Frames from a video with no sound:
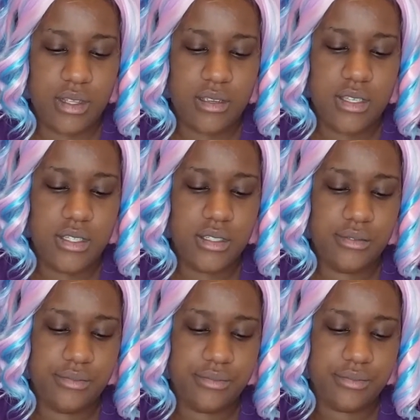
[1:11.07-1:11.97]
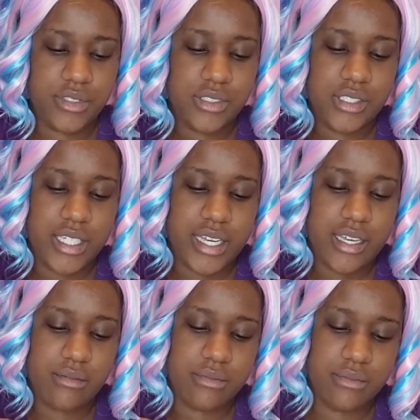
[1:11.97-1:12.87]

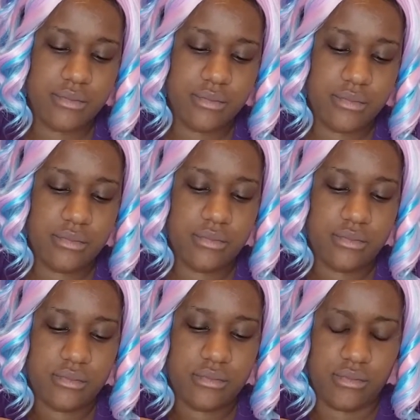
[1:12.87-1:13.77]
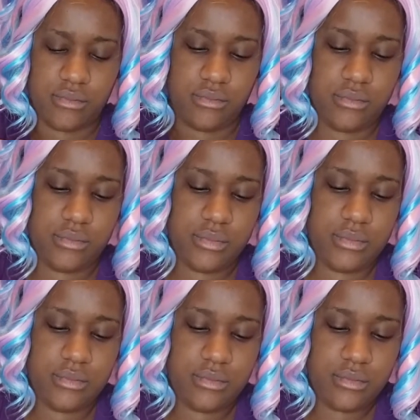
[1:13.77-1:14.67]

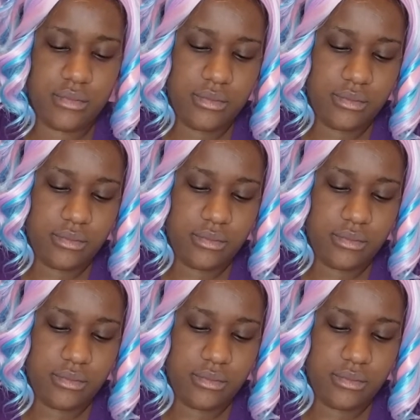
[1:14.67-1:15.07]
Nothing is said.